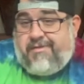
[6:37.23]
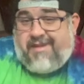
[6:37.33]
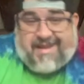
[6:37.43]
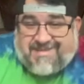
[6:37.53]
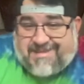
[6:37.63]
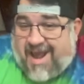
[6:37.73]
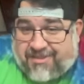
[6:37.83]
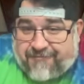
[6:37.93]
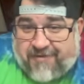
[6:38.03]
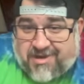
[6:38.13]
it's
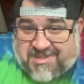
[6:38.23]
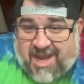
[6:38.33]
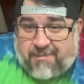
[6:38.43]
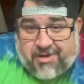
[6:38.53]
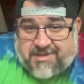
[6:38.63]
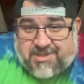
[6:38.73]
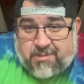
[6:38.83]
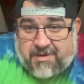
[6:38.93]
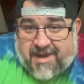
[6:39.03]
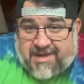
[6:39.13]
not the first time your
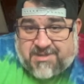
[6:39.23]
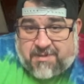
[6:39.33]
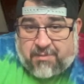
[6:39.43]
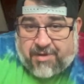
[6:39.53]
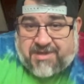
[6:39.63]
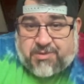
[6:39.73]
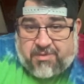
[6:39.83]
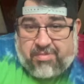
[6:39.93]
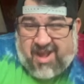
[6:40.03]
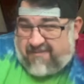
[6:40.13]
consumer data has been breached
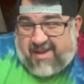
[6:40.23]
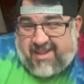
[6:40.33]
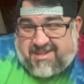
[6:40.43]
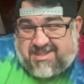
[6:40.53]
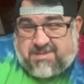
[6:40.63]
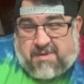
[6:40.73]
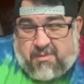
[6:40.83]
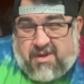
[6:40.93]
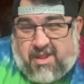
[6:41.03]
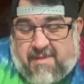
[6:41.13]
with BlockFi. Let's just be
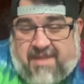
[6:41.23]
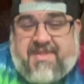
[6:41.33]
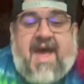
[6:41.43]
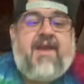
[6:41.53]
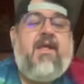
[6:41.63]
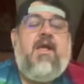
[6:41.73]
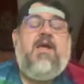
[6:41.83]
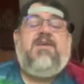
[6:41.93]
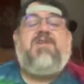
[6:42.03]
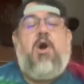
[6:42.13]
real about that.
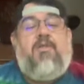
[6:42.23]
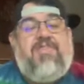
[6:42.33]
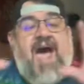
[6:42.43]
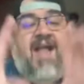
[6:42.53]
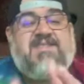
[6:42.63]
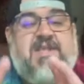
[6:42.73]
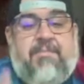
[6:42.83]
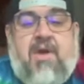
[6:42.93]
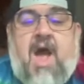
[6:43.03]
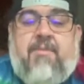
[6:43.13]
So that's the
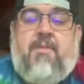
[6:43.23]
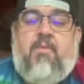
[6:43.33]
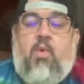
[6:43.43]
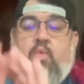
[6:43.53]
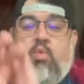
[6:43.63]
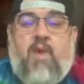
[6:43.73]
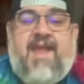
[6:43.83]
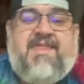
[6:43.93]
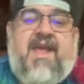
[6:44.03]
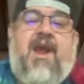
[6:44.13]
problem
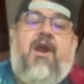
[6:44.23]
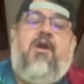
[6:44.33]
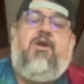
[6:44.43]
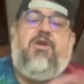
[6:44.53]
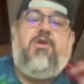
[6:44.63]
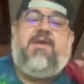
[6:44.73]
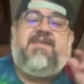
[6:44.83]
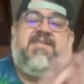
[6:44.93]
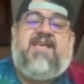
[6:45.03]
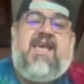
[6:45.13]
right there. You
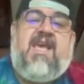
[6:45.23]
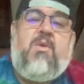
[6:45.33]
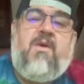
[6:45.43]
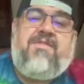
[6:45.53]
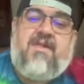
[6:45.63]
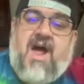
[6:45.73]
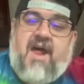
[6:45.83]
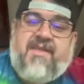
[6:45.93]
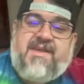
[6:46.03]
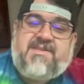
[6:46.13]
can see with a
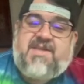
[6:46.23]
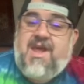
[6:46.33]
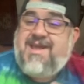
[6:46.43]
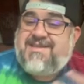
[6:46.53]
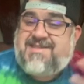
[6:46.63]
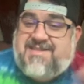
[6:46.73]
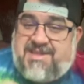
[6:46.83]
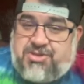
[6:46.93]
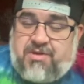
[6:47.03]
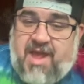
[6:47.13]
lot of these
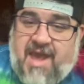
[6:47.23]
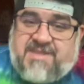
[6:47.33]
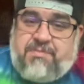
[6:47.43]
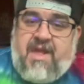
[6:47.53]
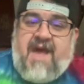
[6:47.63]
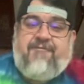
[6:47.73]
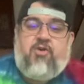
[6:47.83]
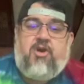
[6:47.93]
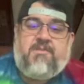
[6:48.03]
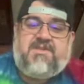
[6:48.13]
centralized
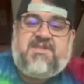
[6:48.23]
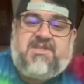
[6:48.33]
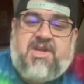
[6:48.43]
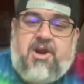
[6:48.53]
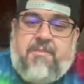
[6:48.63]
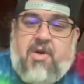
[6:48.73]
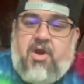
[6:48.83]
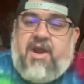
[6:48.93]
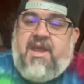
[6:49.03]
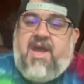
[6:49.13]
platforms, these
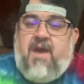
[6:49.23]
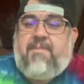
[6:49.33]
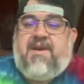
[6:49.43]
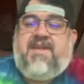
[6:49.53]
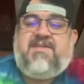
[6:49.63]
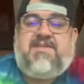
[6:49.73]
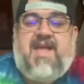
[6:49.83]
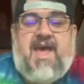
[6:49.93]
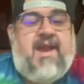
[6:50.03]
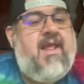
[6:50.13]
third-party companies
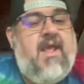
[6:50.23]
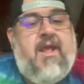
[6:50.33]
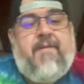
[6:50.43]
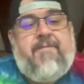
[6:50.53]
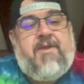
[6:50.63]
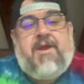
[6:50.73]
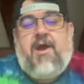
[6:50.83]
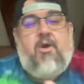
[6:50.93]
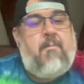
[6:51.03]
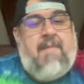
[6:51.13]
that,
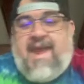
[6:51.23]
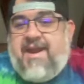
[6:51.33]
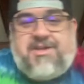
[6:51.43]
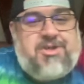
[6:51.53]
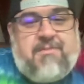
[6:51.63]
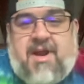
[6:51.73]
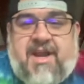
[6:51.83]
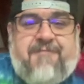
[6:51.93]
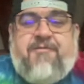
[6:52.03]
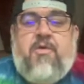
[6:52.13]
manage your
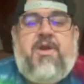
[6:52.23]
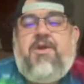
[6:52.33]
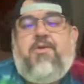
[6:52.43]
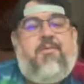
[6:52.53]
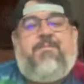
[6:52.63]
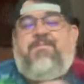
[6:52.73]
money for you.